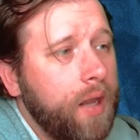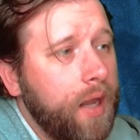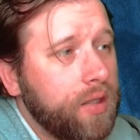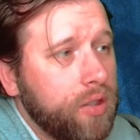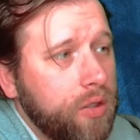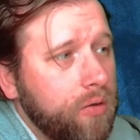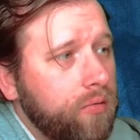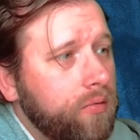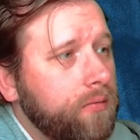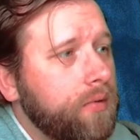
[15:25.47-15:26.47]
And
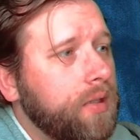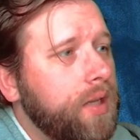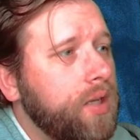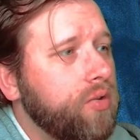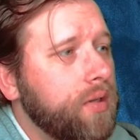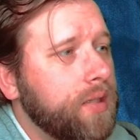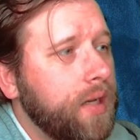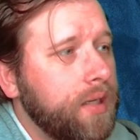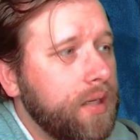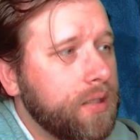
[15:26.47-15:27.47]
two, the dangerous
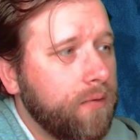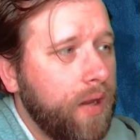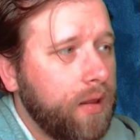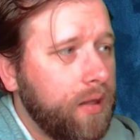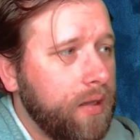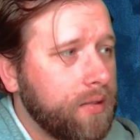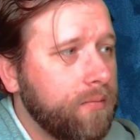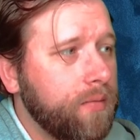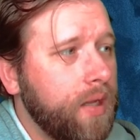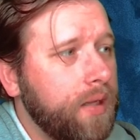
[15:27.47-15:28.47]
ideas of
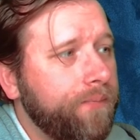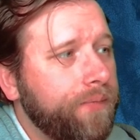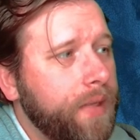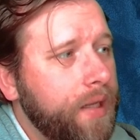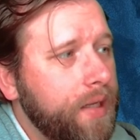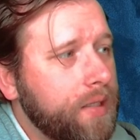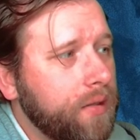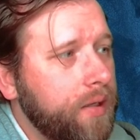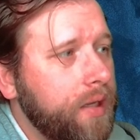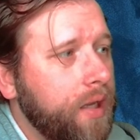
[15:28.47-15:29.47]
atheism
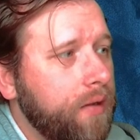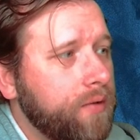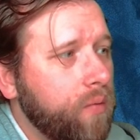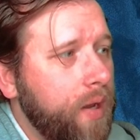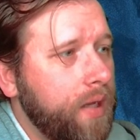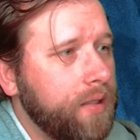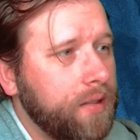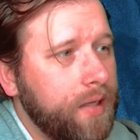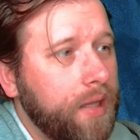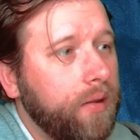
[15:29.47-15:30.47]
easily gives way to
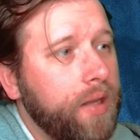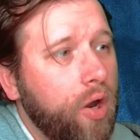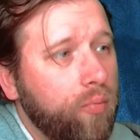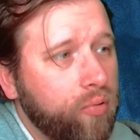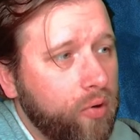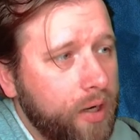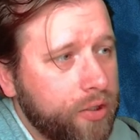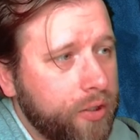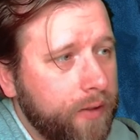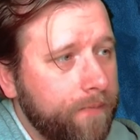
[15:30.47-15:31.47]
deadly
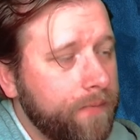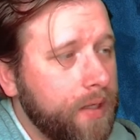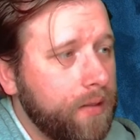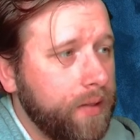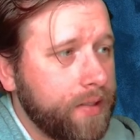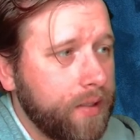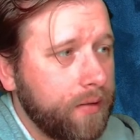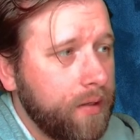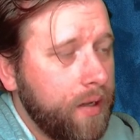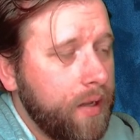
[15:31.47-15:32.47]
oppression.
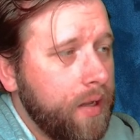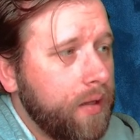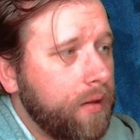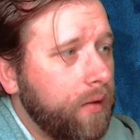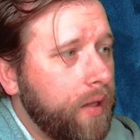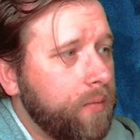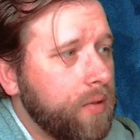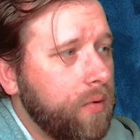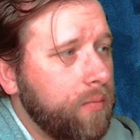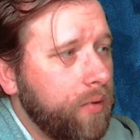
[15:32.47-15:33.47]
Listen, the link
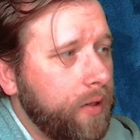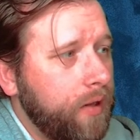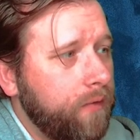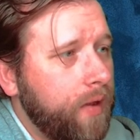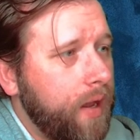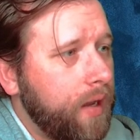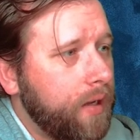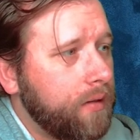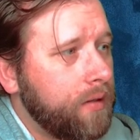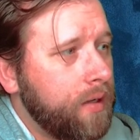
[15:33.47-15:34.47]
between belief
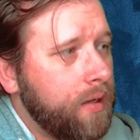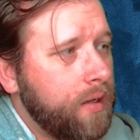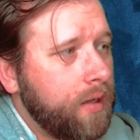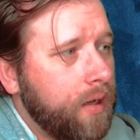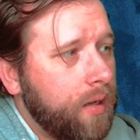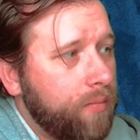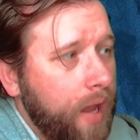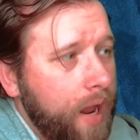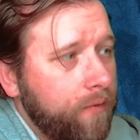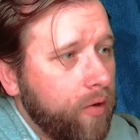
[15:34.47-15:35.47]
and uh,
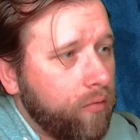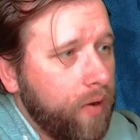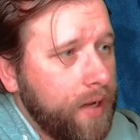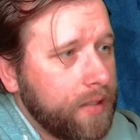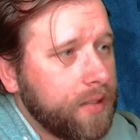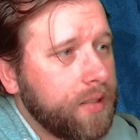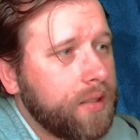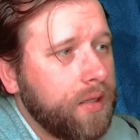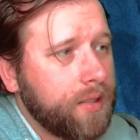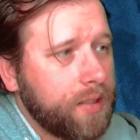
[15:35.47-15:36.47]
behavior
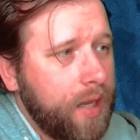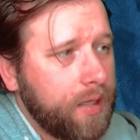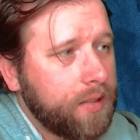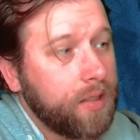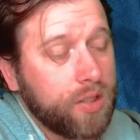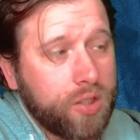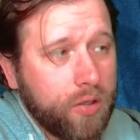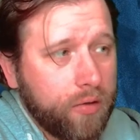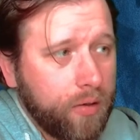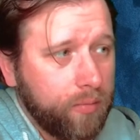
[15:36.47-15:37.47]
raises the stakes
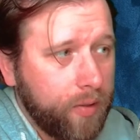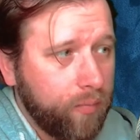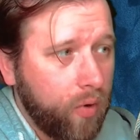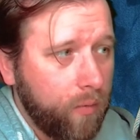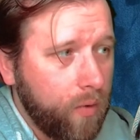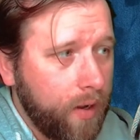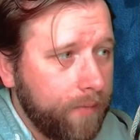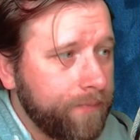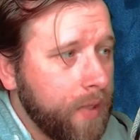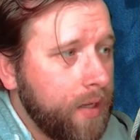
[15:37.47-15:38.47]
considerably. Point
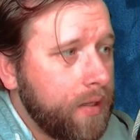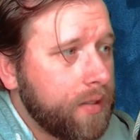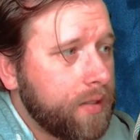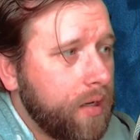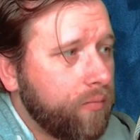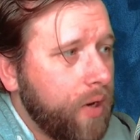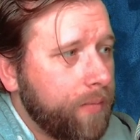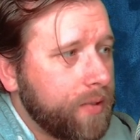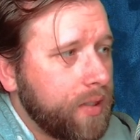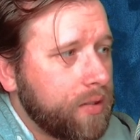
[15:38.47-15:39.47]
one Some
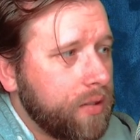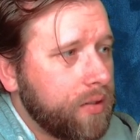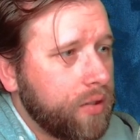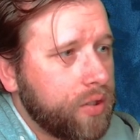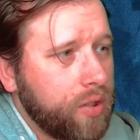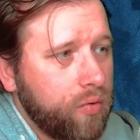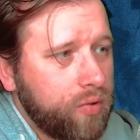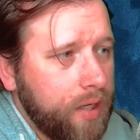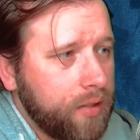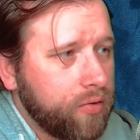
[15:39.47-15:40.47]
propositions are so
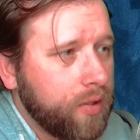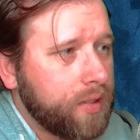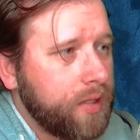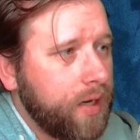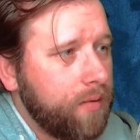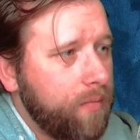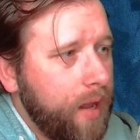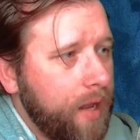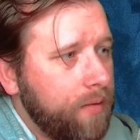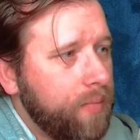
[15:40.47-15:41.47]
dangerous that it
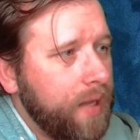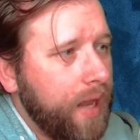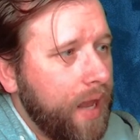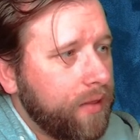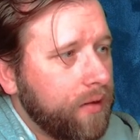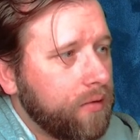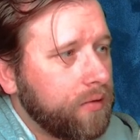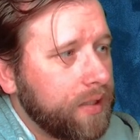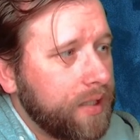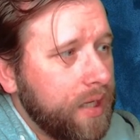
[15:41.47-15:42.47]
may be ethical
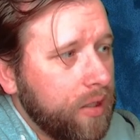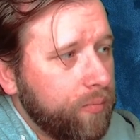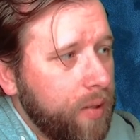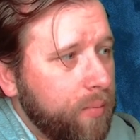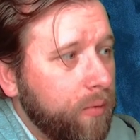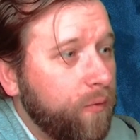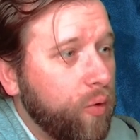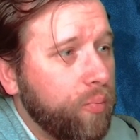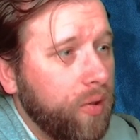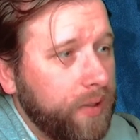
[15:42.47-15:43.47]
to kill people
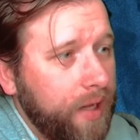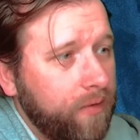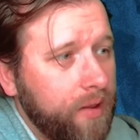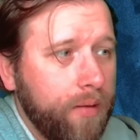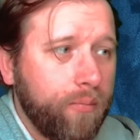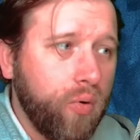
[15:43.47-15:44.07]
for believing them.